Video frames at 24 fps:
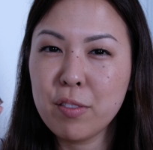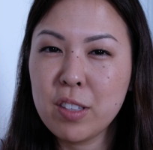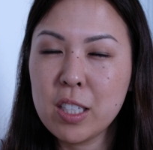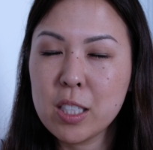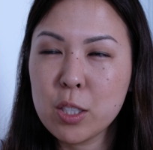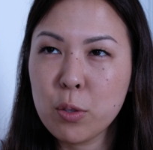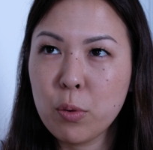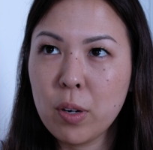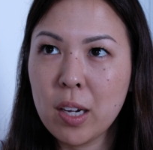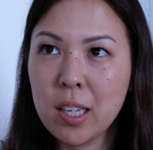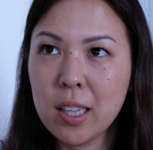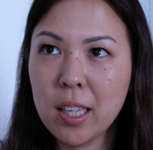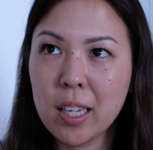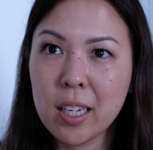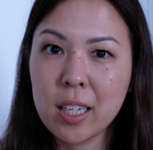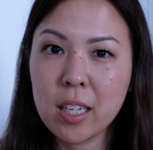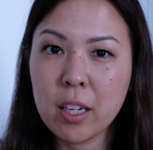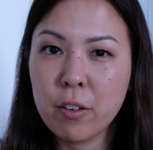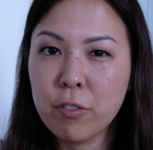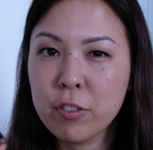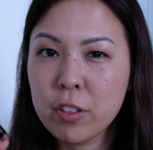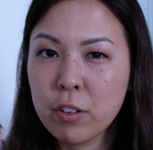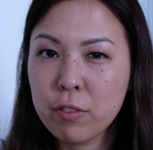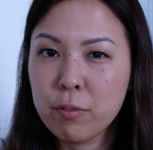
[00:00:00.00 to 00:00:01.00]
these away like
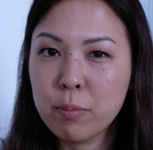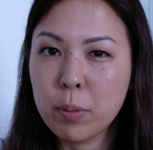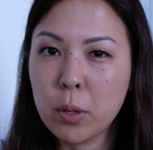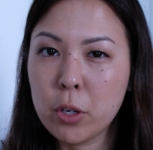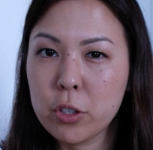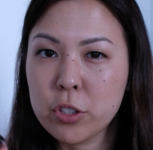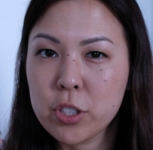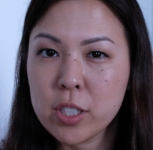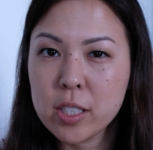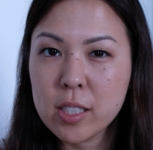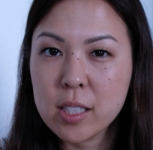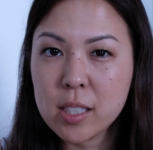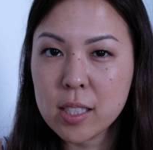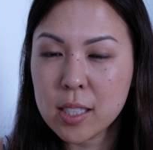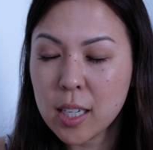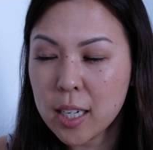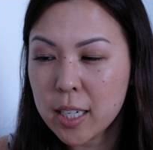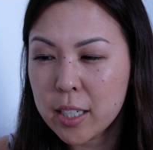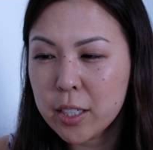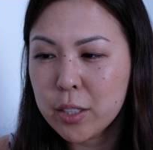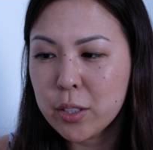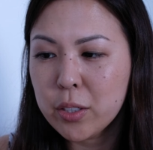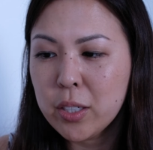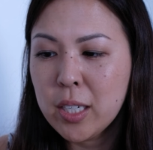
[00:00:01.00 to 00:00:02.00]
gift of purchase
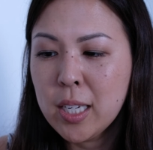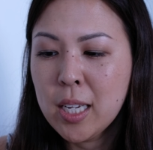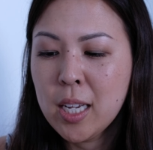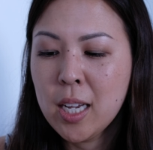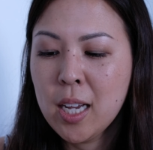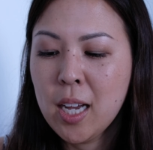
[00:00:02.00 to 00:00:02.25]
style.